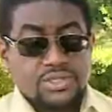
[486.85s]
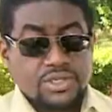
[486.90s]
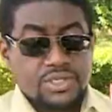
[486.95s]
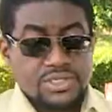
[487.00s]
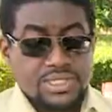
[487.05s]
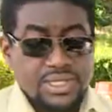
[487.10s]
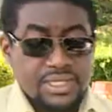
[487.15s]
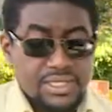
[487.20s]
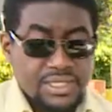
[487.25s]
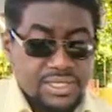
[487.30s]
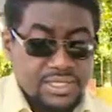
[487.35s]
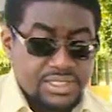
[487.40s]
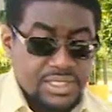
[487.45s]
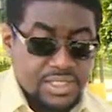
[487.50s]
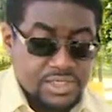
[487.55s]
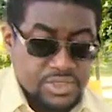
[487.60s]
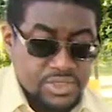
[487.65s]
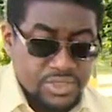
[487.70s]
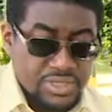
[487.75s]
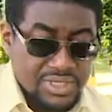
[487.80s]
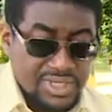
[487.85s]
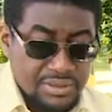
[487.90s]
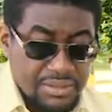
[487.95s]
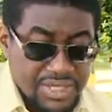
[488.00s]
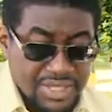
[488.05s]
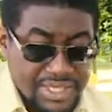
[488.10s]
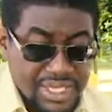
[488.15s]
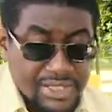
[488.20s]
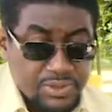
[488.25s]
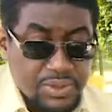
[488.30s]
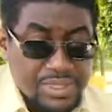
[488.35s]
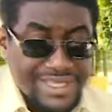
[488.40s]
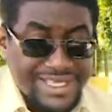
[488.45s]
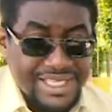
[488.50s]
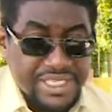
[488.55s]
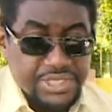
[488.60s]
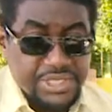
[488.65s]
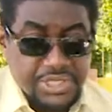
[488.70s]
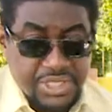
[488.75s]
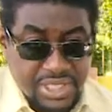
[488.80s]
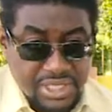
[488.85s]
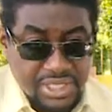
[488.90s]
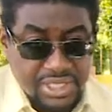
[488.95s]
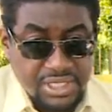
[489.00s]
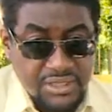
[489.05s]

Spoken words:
saying these issues could have been dealt with internally